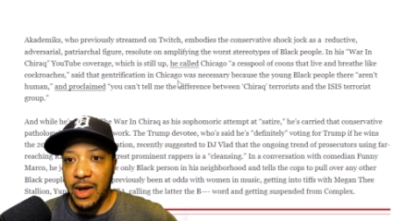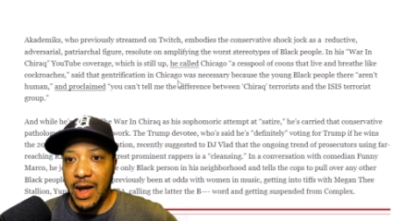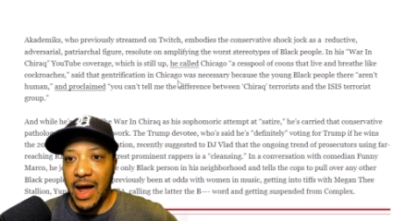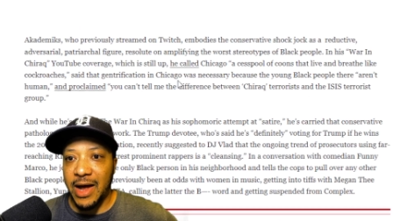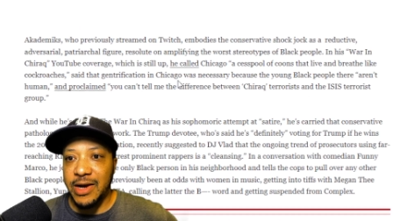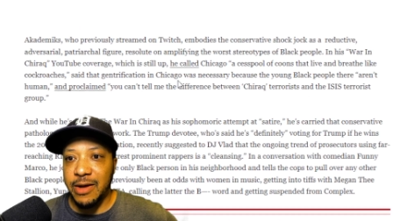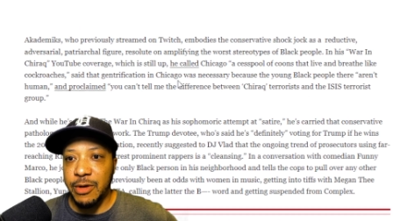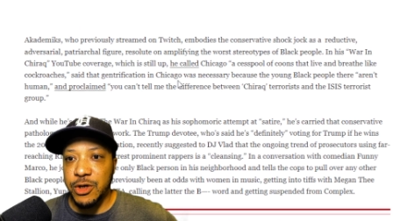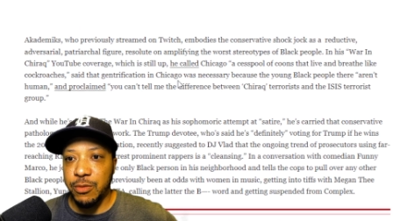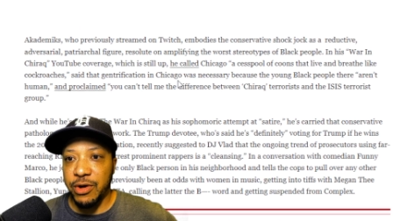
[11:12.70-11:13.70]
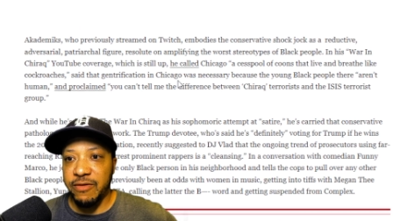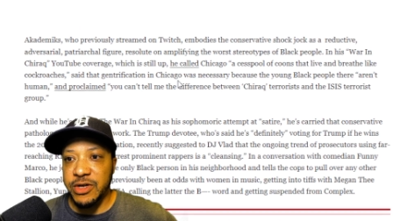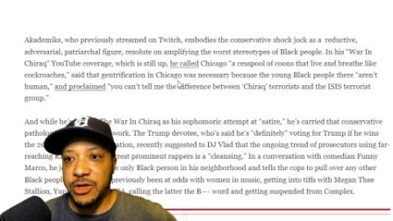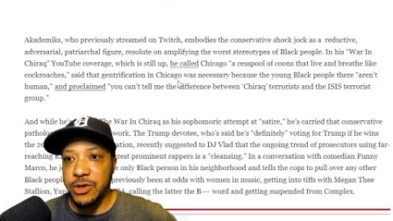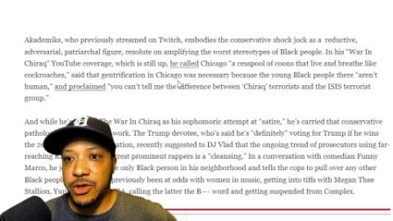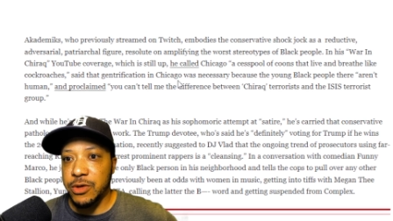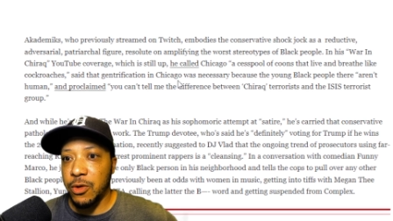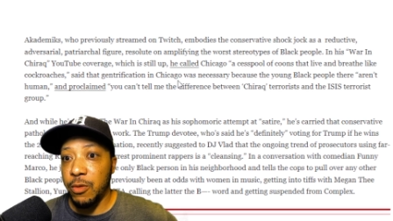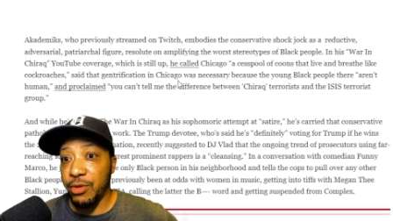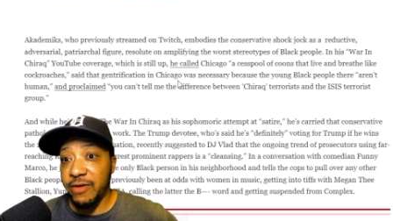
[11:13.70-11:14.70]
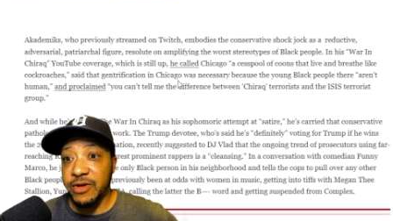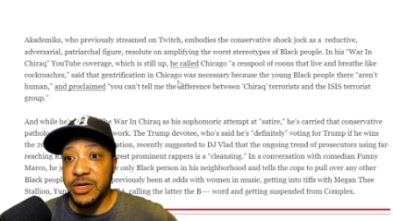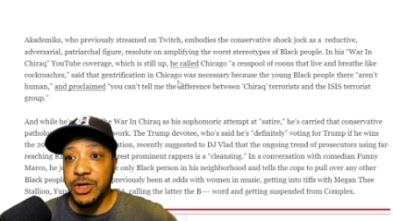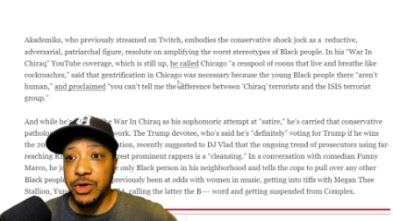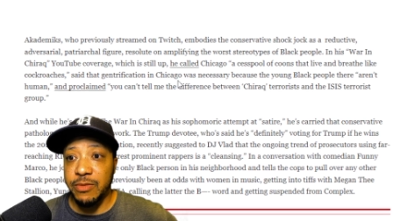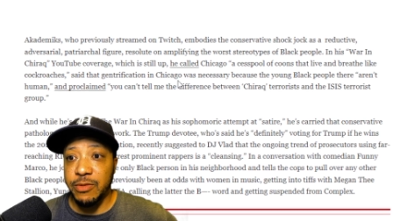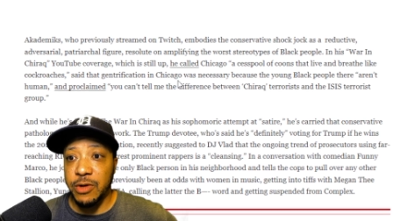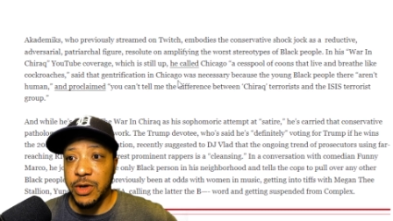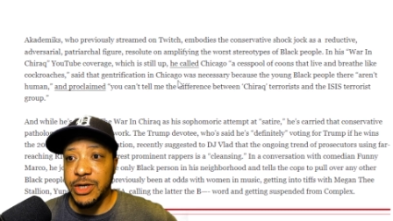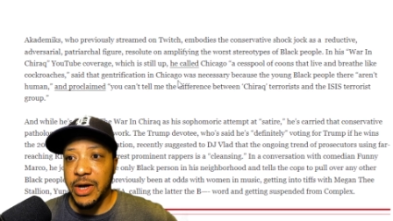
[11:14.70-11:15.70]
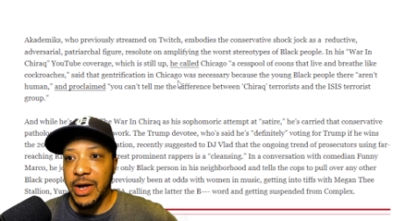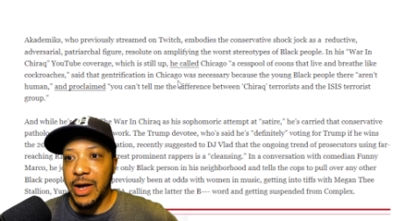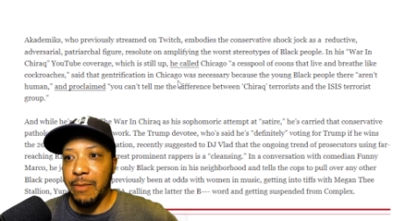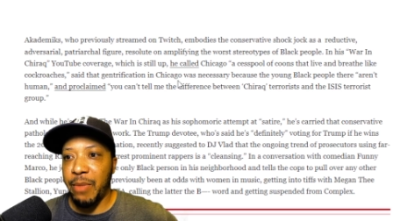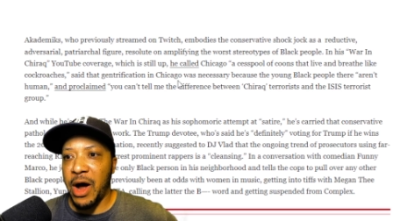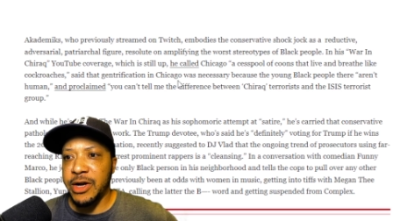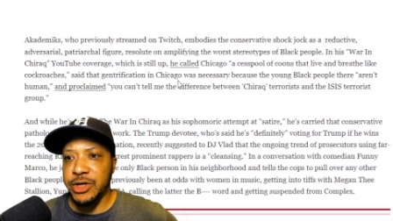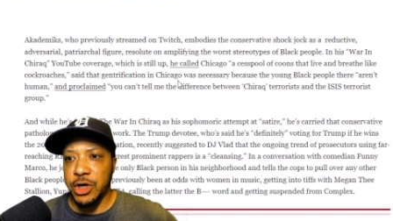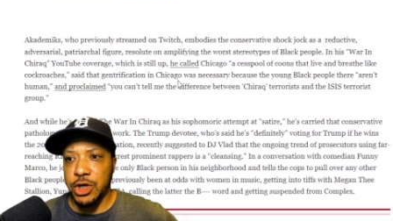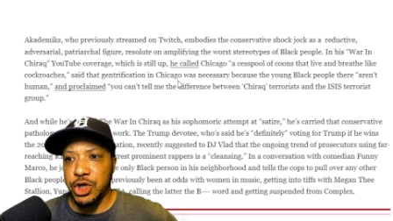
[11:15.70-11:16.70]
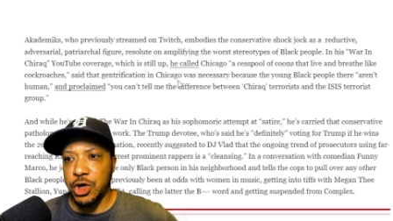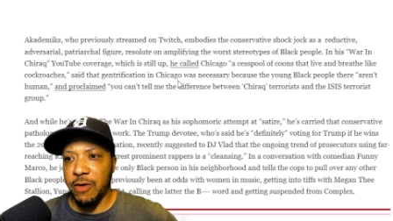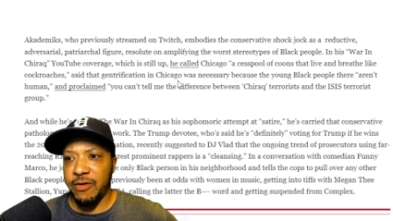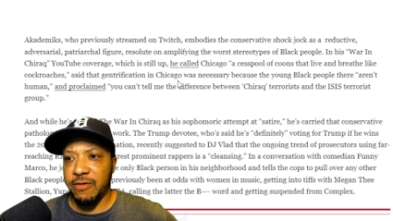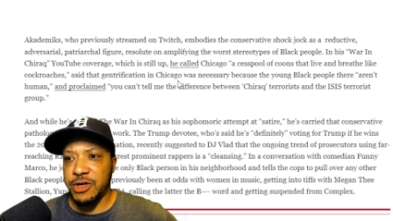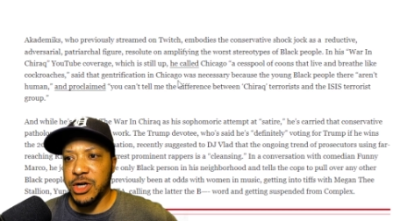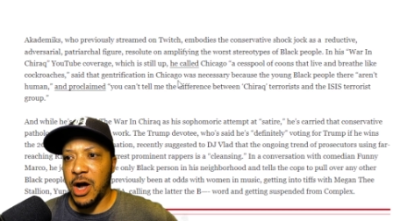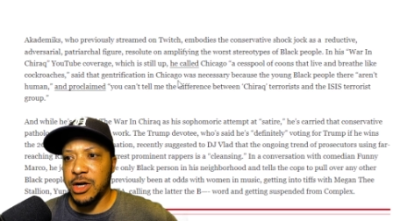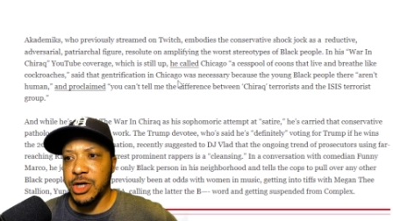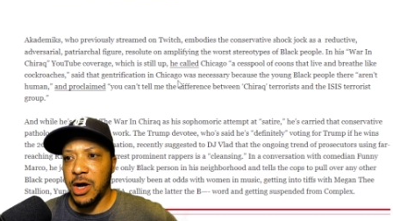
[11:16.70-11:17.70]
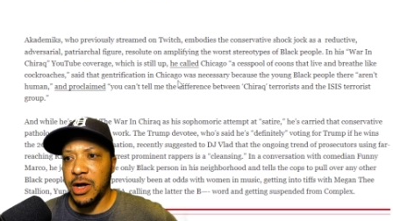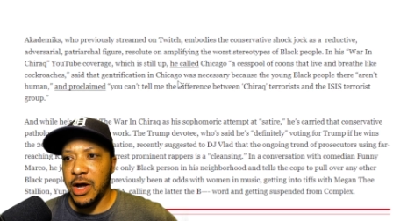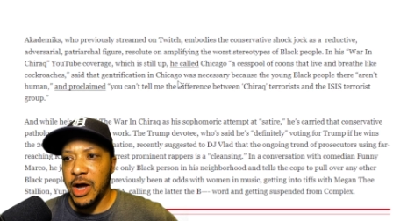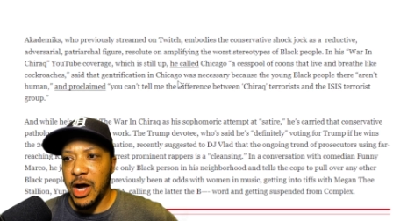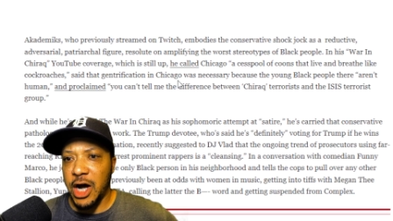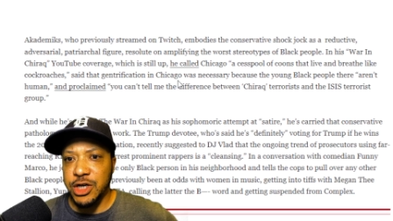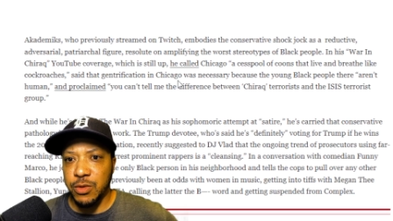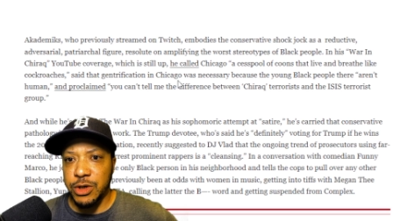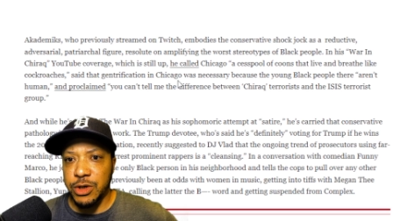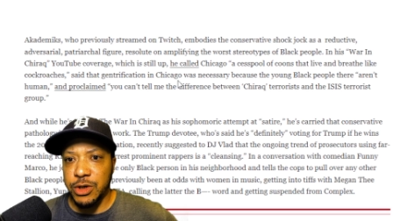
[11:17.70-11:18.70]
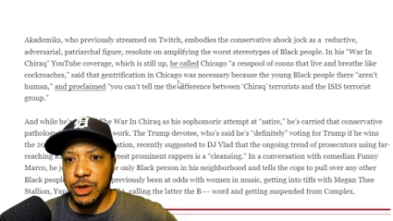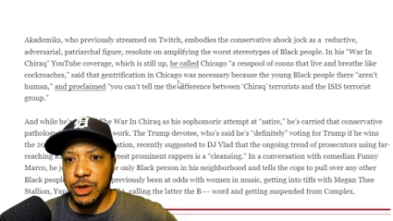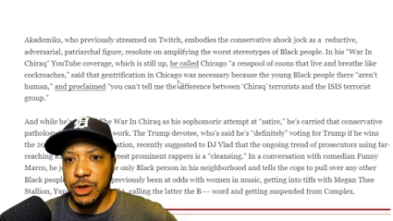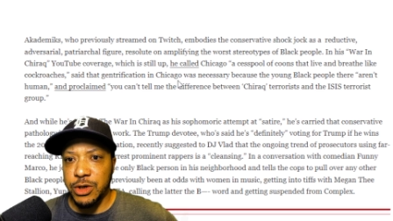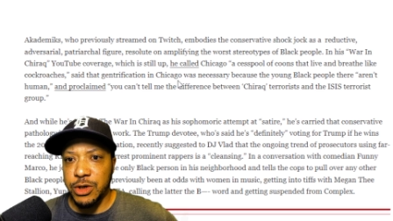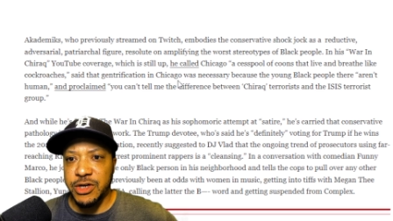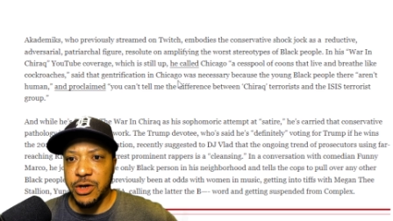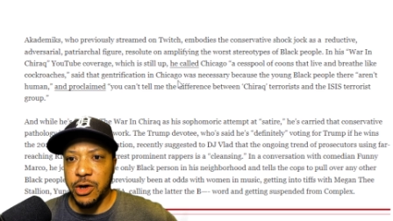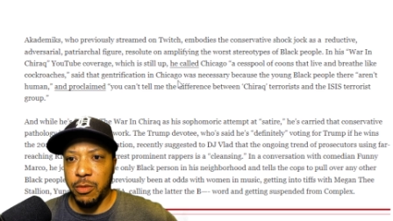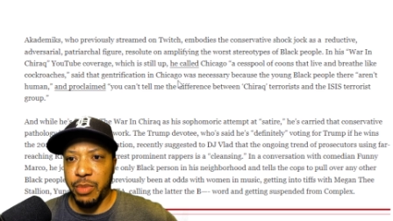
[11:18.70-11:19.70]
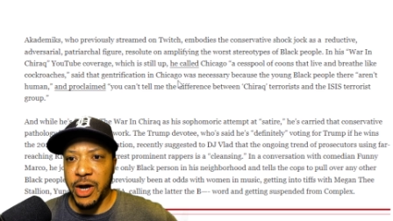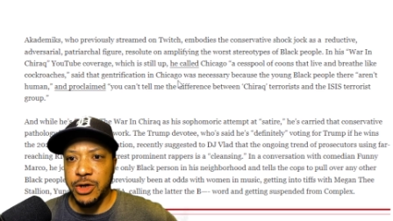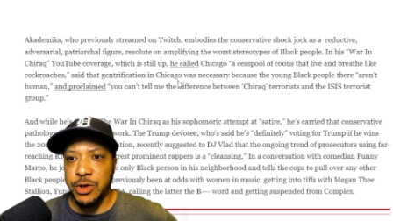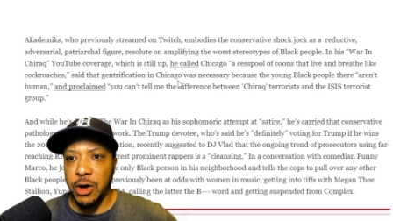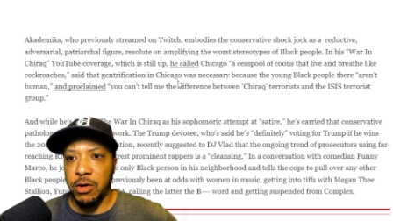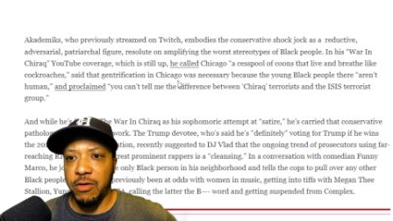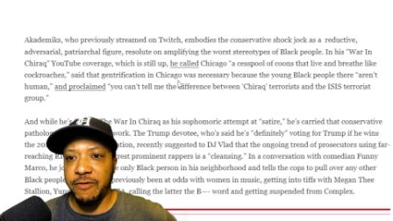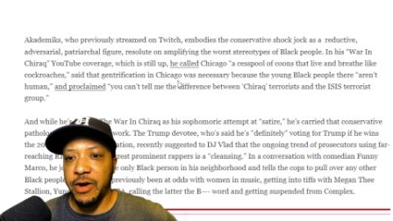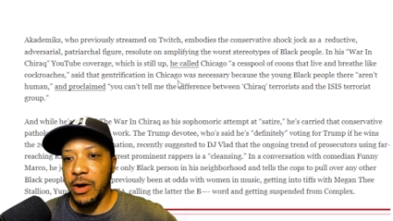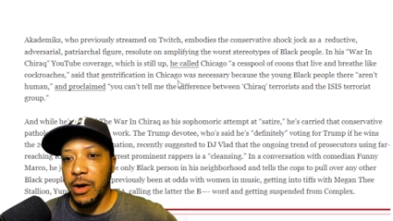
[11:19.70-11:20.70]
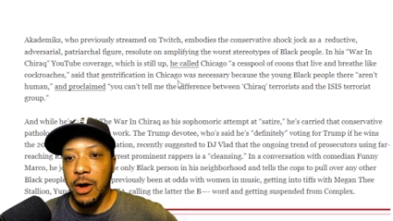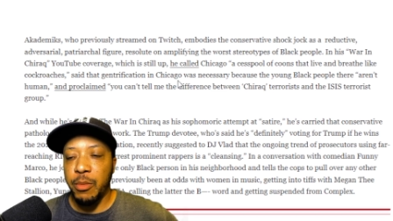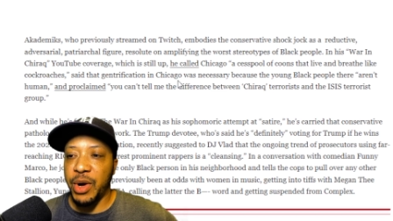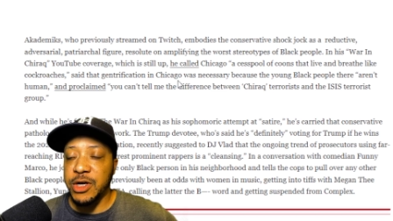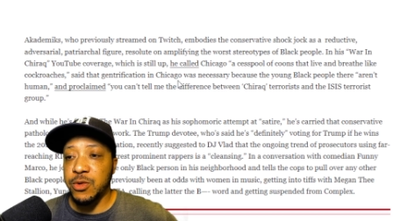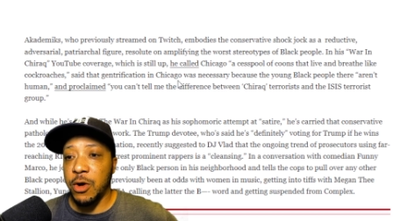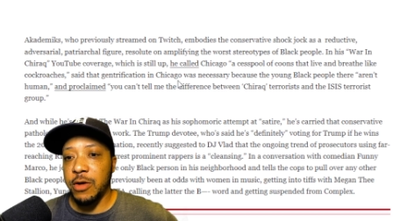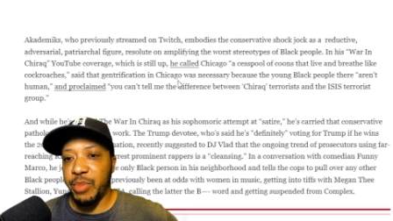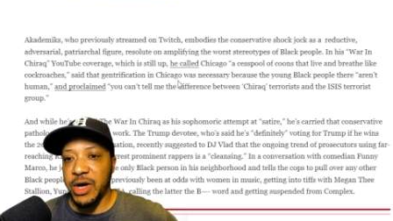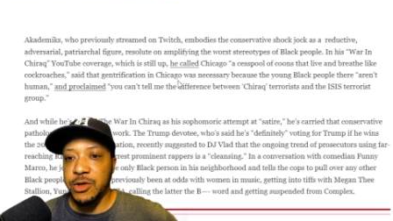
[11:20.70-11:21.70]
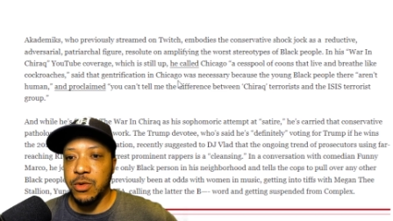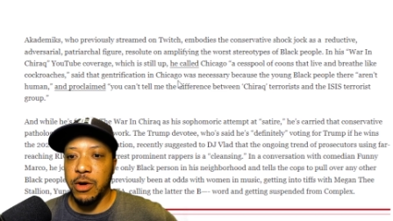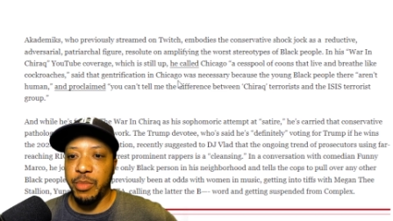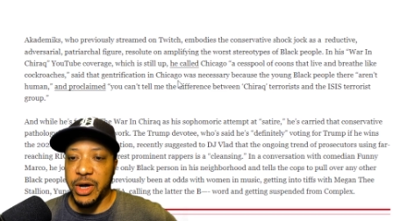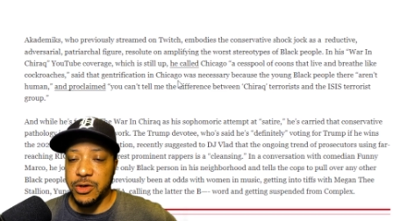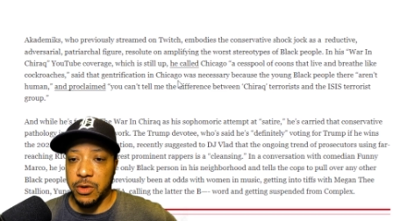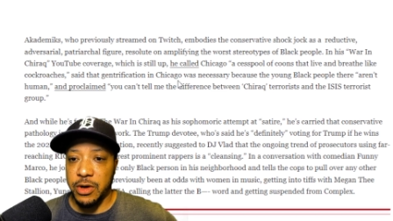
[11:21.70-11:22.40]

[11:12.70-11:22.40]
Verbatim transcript: academics who previously who previously streamed on Twitch embodies the conservative shock jock as a reductive adversarial patriarchal figure. Buzzword, buzzword, buzzword.